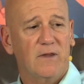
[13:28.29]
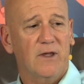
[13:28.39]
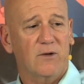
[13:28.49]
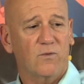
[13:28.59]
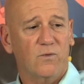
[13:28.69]

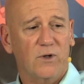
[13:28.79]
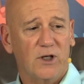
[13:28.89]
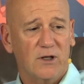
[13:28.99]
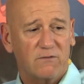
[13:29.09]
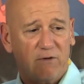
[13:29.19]
that
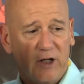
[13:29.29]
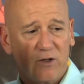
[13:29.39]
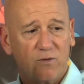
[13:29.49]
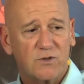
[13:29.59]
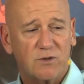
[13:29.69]
we invite
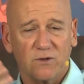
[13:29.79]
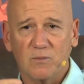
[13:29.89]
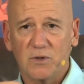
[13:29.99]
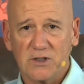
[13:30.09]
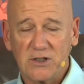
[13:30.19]
you to
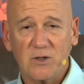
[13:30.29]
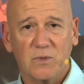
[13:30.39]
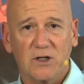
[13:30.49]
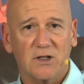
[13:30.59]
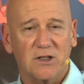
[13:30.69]

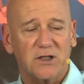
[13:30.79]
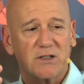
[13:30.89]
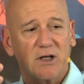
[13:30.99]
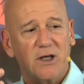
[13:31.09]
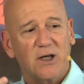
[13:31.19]
participate in
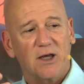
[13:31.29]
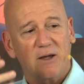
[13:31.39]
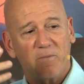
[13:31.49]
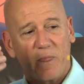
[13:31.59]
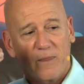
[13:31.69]
this
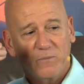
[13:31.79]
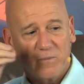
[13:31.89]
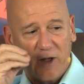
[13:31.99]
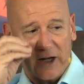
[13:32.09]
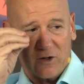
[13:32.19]
and
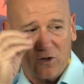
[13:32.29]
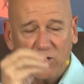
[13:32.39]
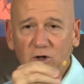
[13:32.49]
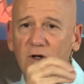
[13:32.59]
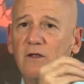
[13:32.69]

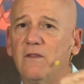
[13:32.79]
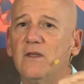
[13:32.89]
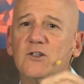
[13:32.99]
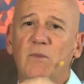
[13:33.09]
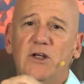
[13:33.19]
learn
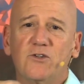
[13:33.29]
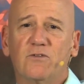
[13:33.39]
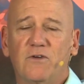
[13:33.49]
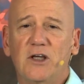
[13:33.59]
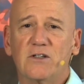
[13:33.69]
these major
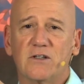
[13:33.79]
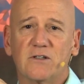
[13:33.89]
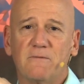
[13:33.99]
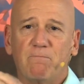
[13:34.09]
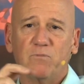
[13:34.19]
phases.